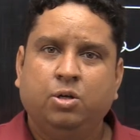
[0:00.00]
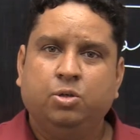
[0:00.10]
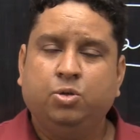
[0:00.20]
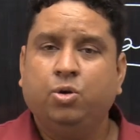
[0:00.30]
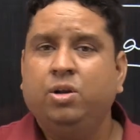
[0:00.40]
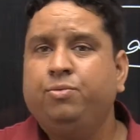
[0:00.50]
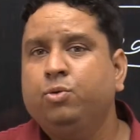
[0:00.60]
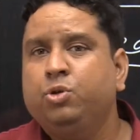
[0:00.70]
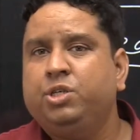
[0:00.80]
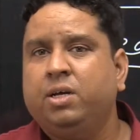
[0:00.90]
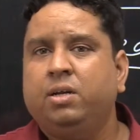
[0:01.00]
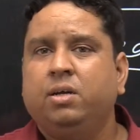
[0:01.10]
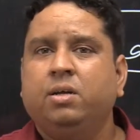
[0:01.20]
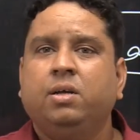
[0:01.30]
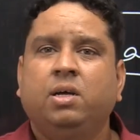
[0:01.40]
So in future,
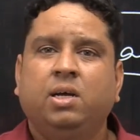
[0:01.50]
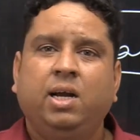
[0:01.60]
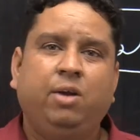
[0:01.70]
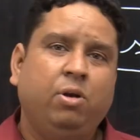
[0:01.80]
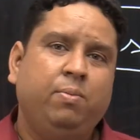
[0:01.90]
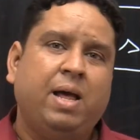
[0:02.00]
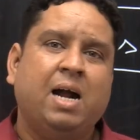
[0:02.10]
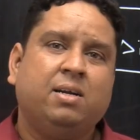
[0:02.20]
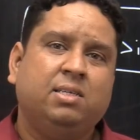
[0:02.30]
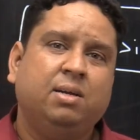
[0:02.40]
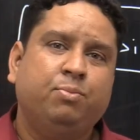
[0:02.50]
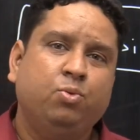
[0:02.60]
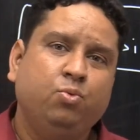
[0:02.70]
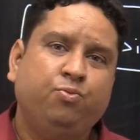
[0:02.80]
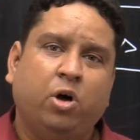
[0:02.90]
it will act as a
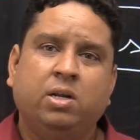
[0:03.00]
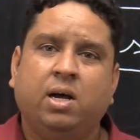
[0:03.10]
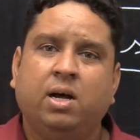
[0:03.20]
boon for